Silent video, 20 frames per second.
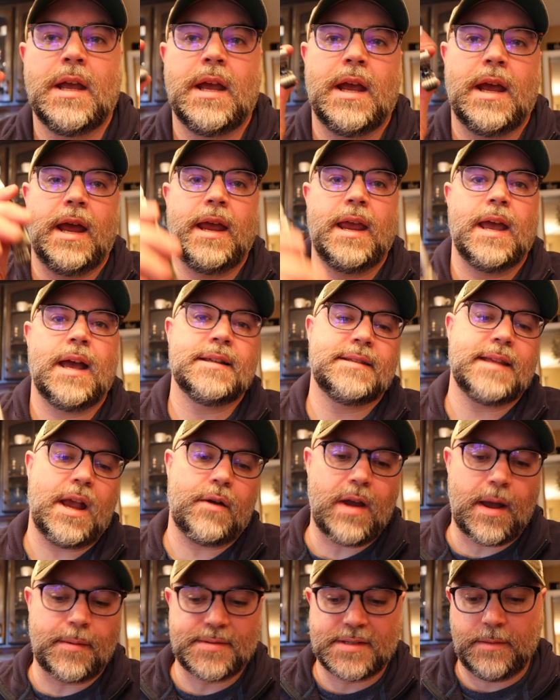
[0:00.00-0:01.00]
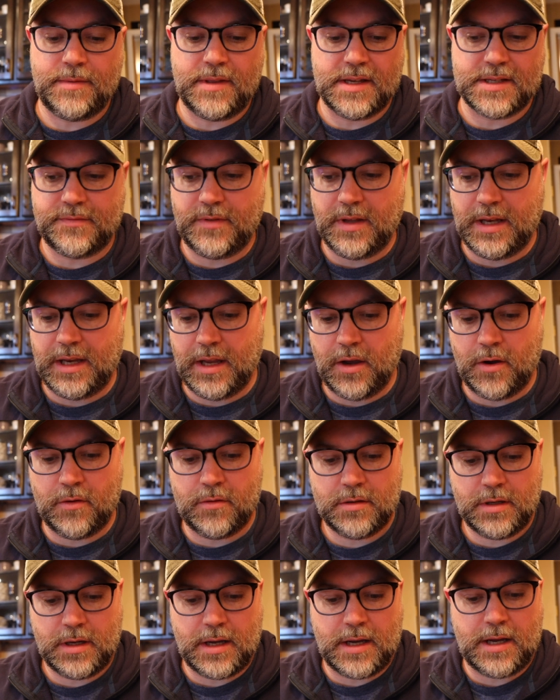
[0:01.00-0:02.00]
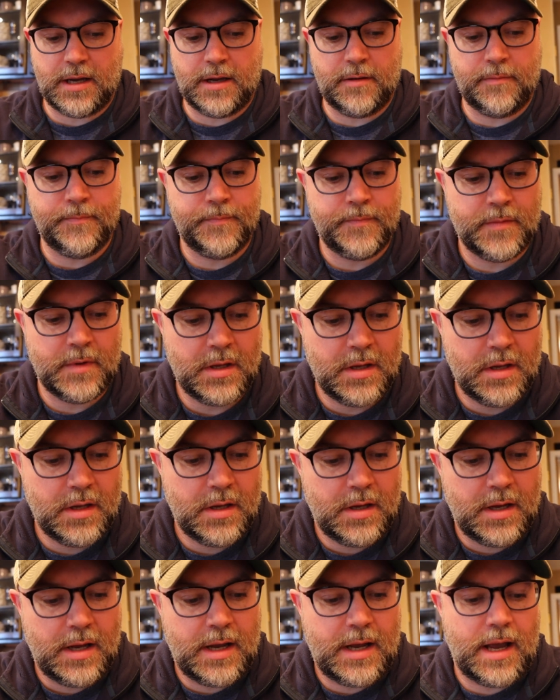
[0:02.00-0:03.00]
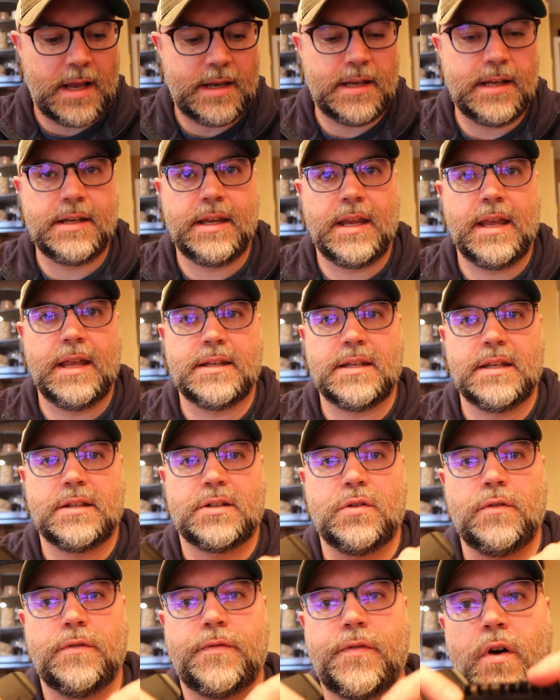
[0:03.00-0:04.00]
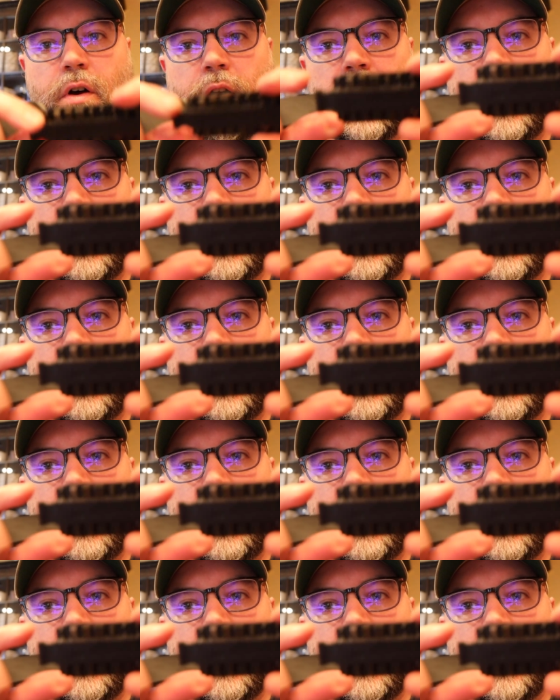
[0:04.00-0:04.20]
Hey guys, that wraps up this video. I didn't get too far